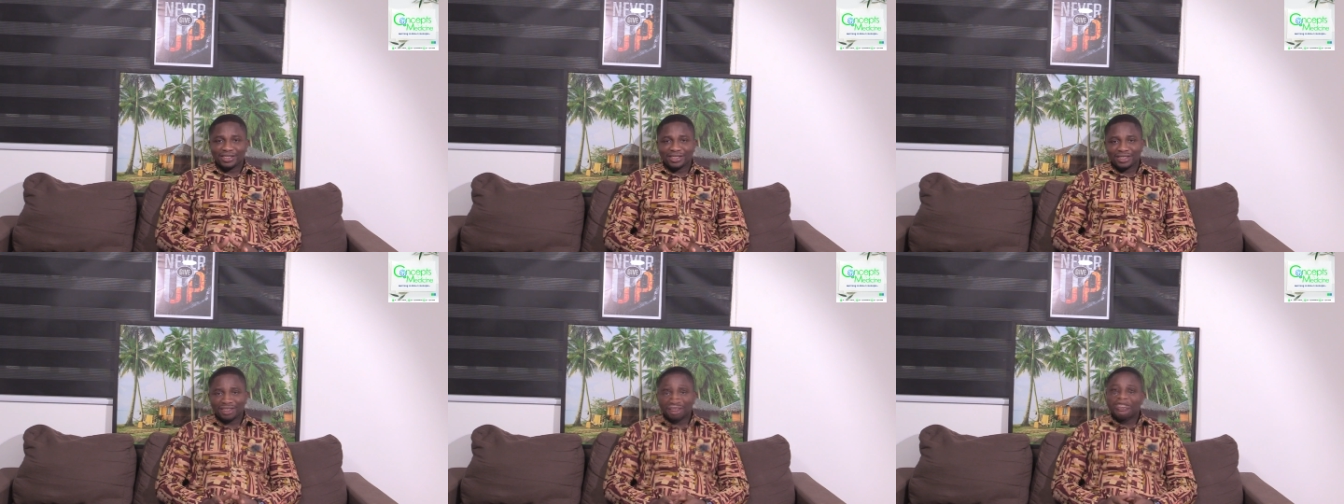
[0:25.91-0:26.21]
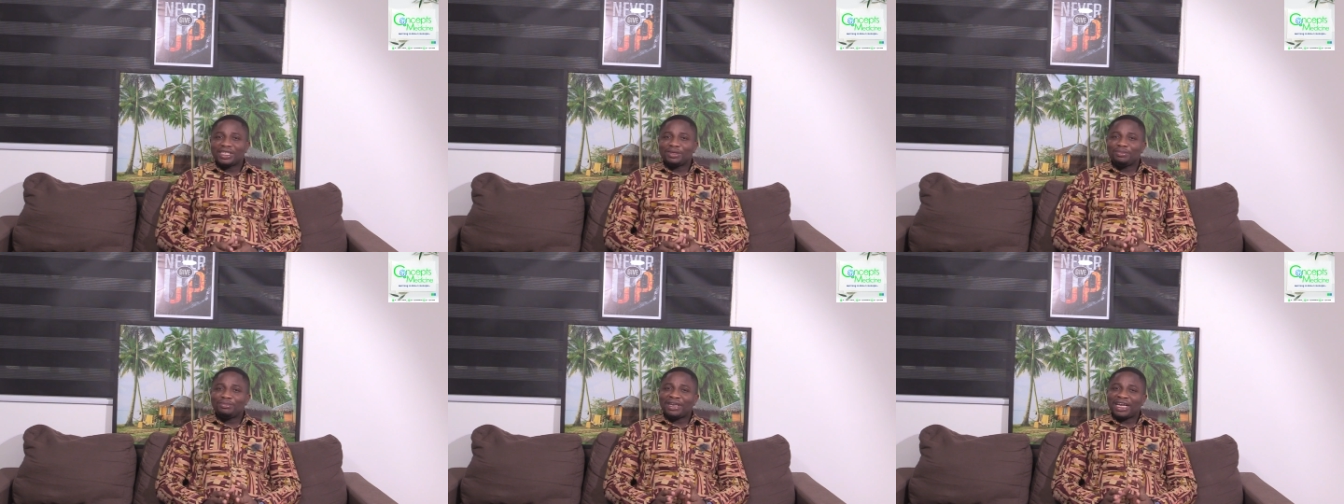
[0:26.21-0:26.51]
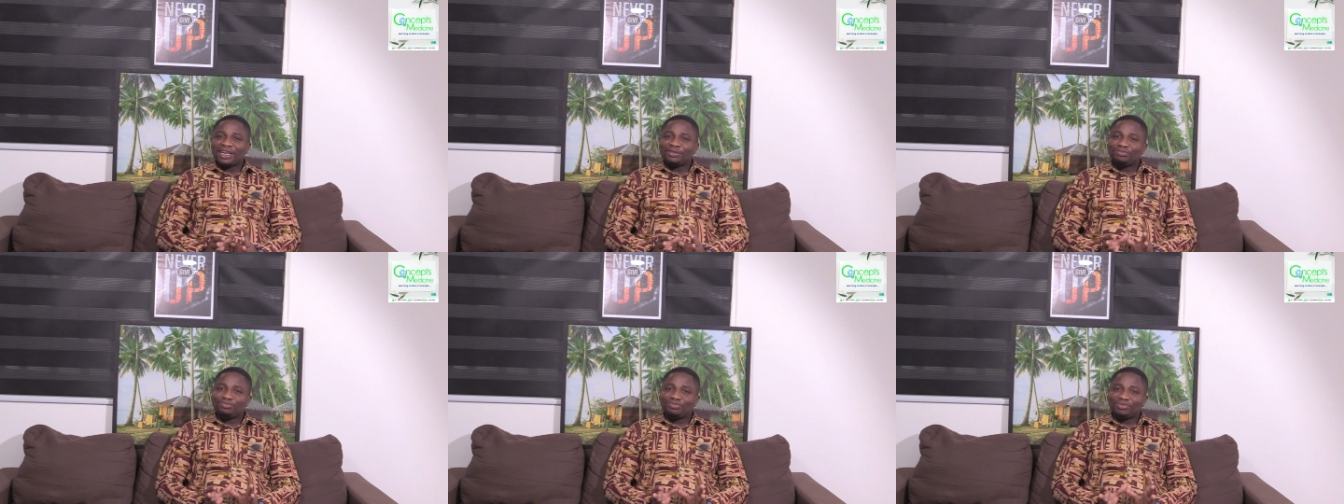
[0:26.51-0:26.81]
When we say
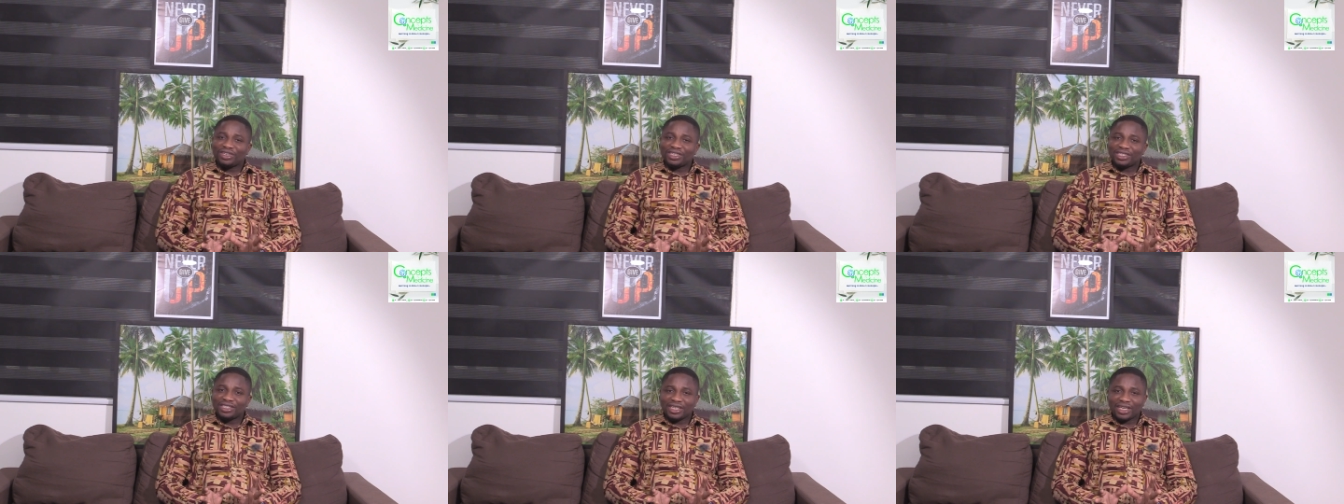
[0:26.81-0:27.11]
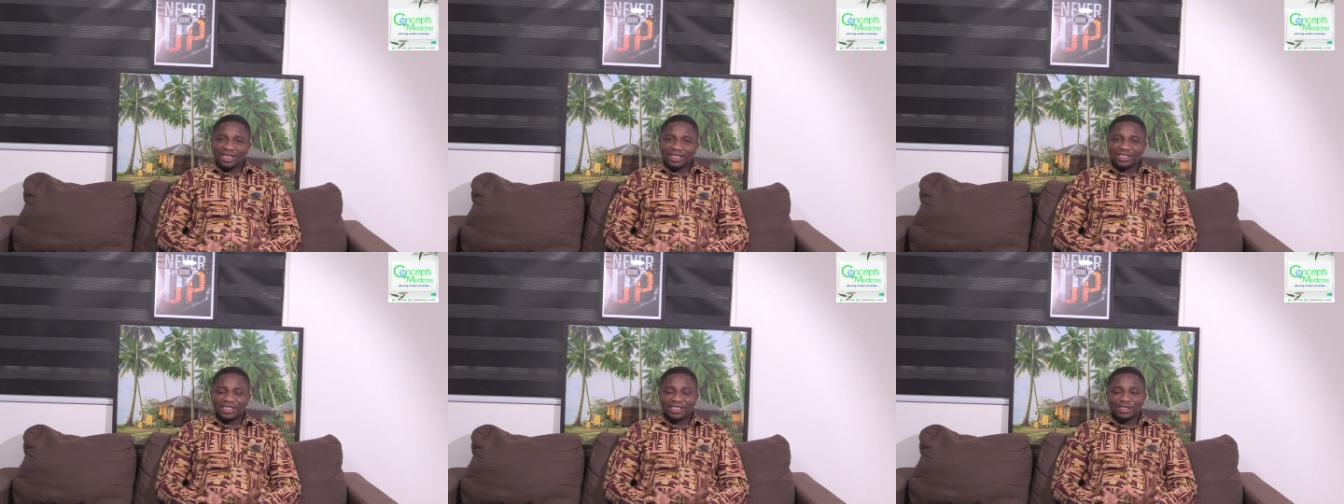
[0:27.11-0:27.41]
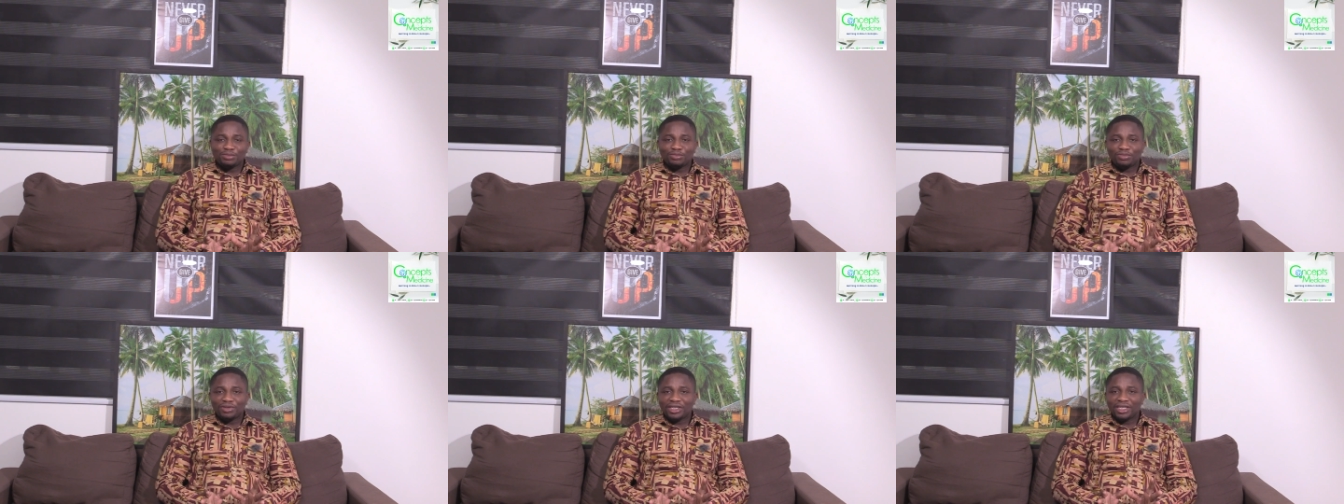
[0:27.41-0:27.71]
blood pressure,
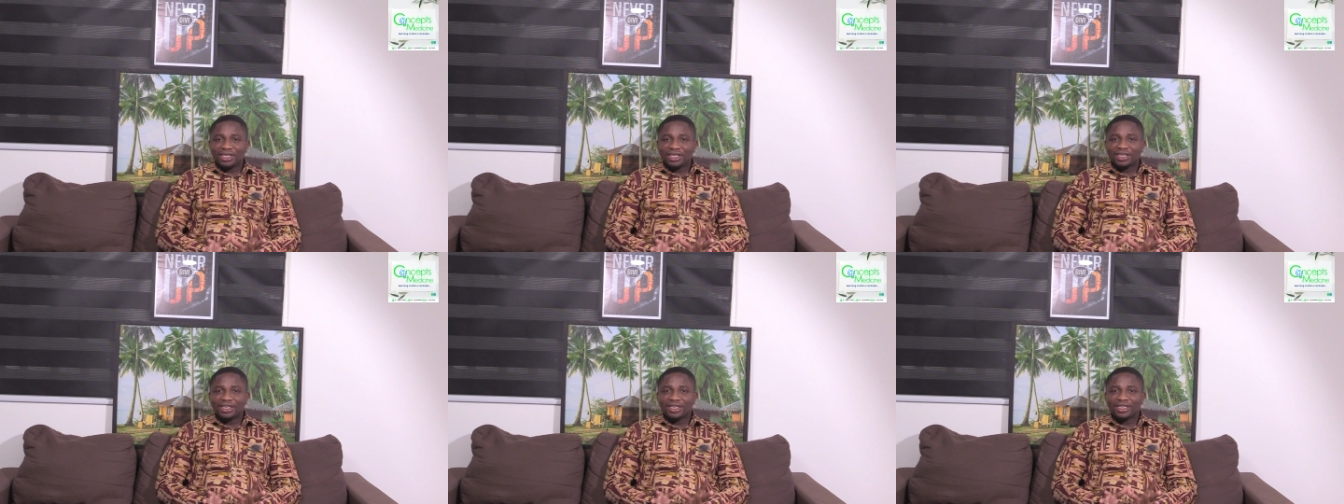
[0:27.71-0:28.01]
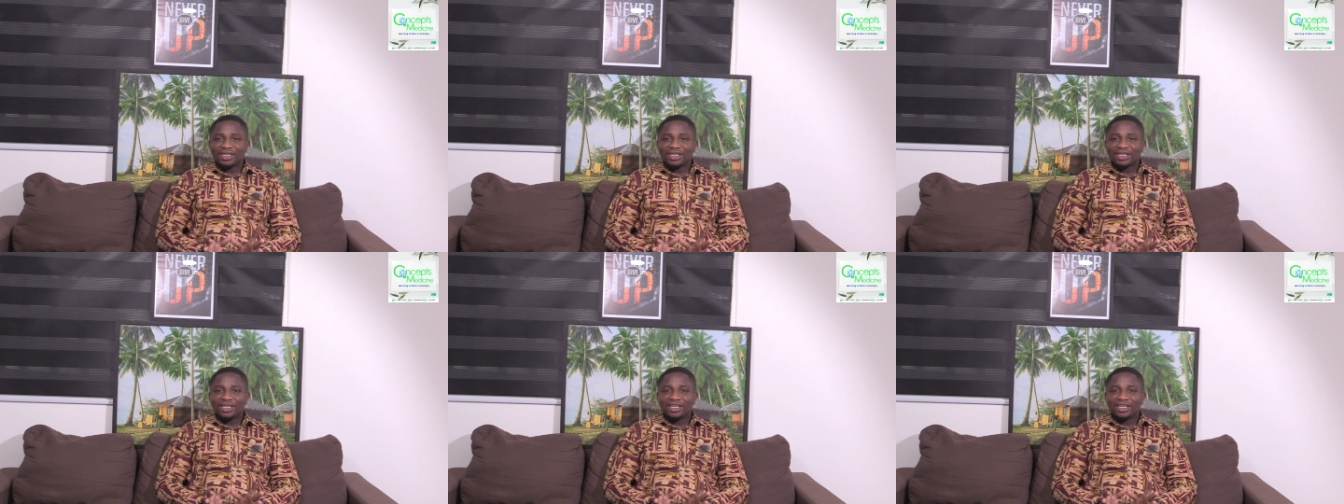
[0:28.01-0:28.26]
simply